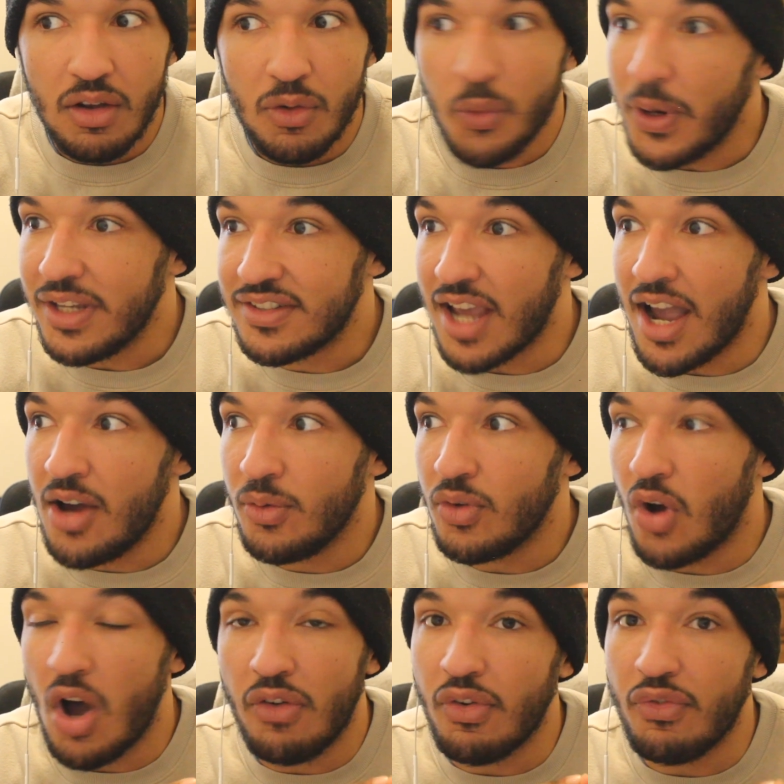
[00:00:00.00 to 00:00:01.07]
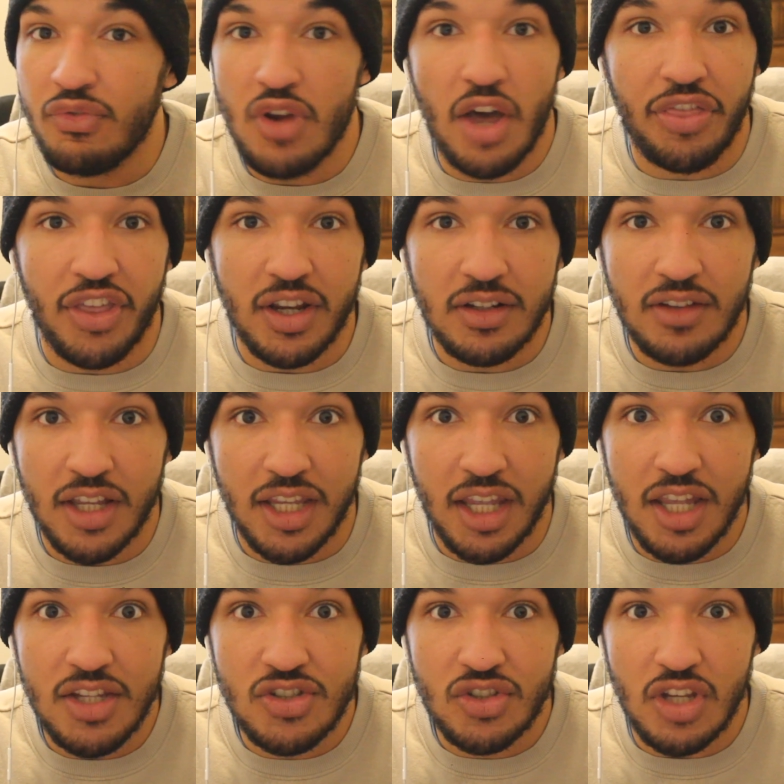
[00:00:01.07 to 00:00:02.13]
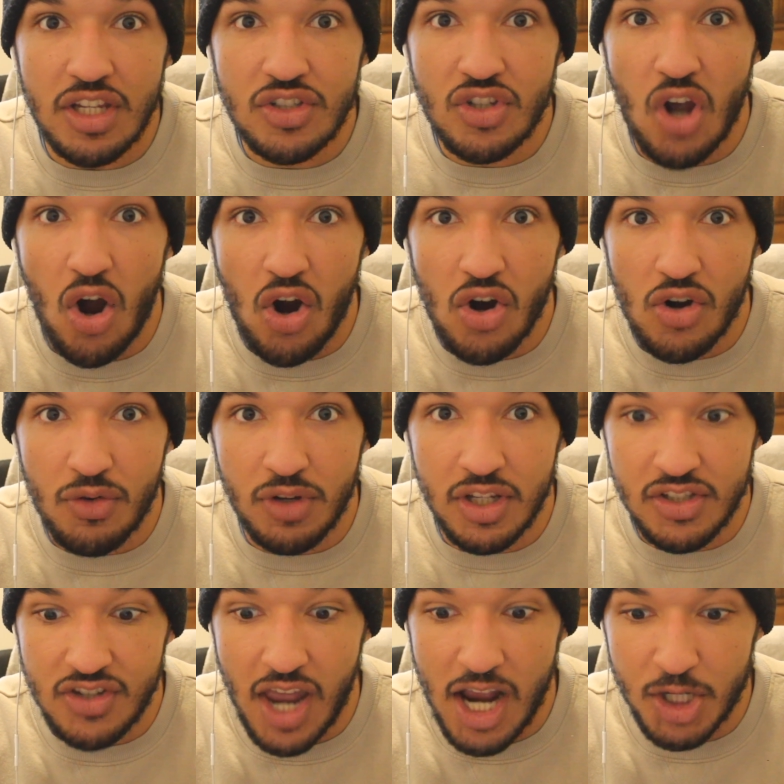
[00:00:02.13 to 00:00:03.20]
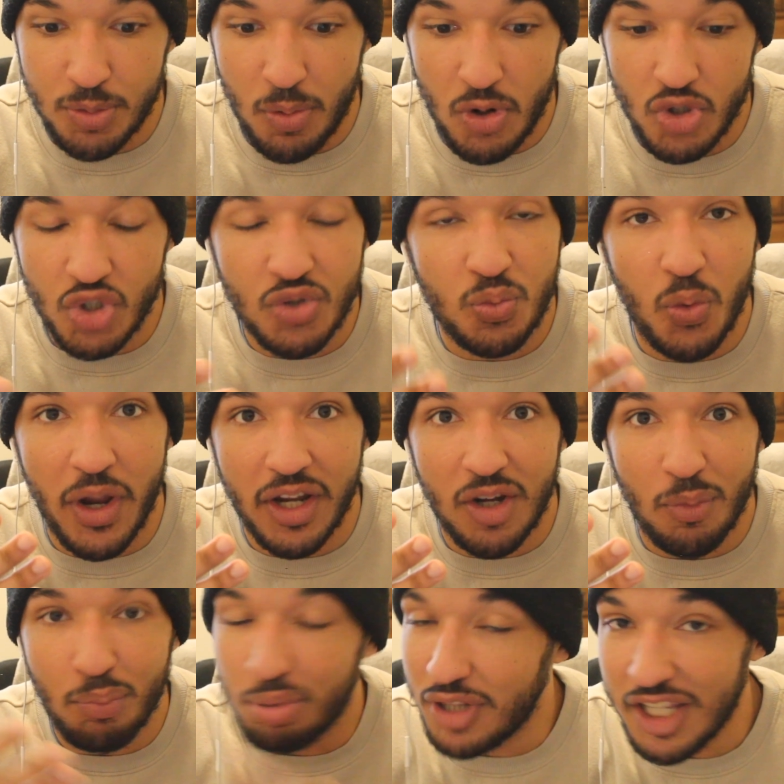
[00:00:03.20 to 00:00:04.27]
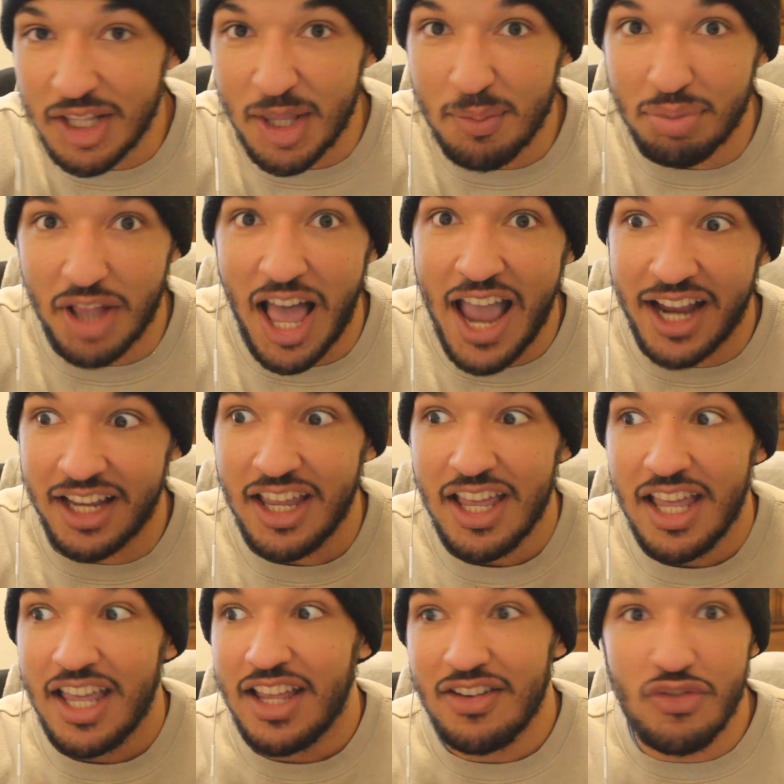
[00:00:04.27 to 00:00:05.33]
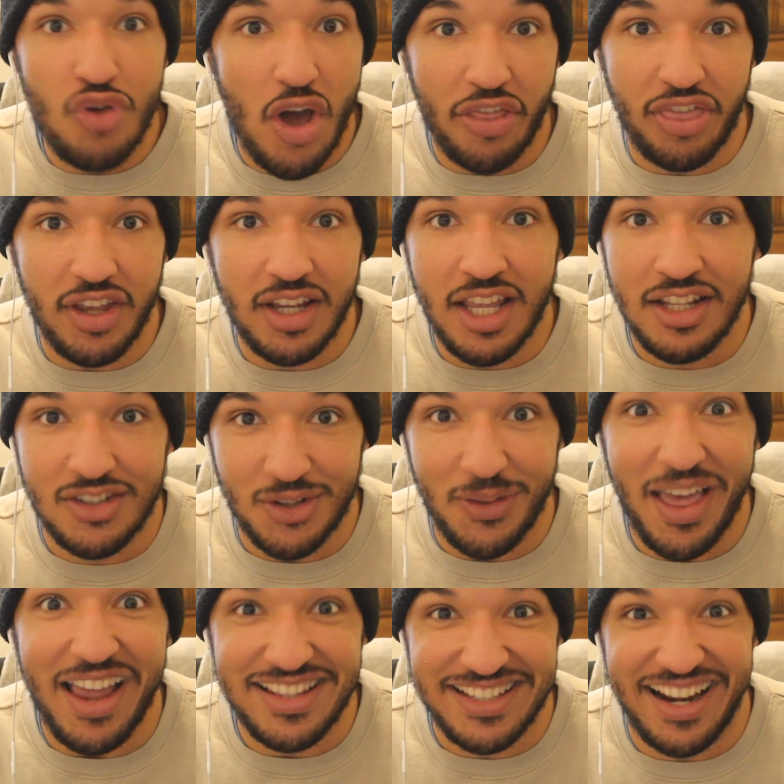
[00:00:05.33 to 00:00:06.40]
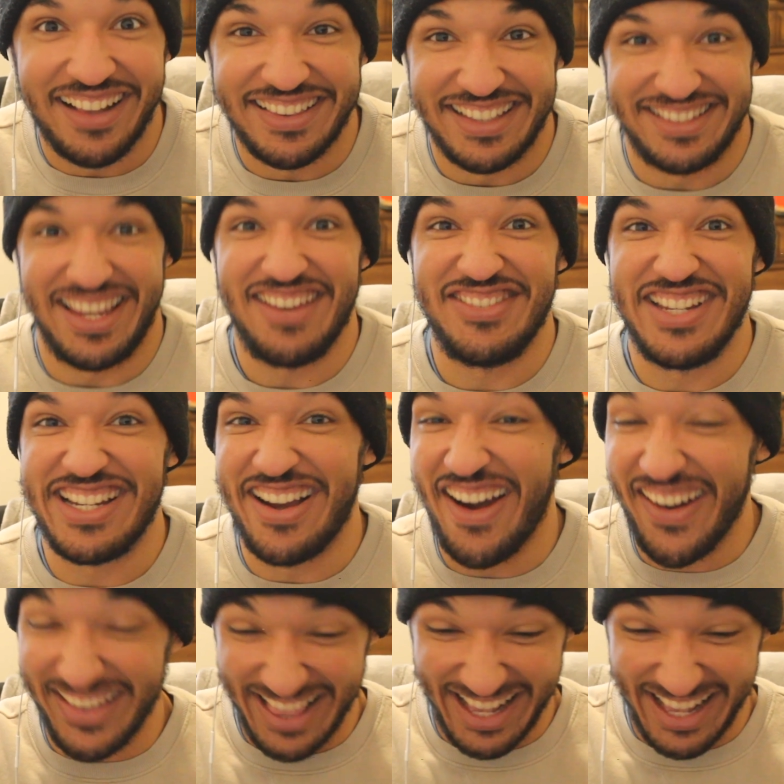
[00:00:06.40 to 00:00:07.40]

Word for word: went down off of nothing. Like his his car, his dashboard just went completely black, nothing. And so that set up the safety car,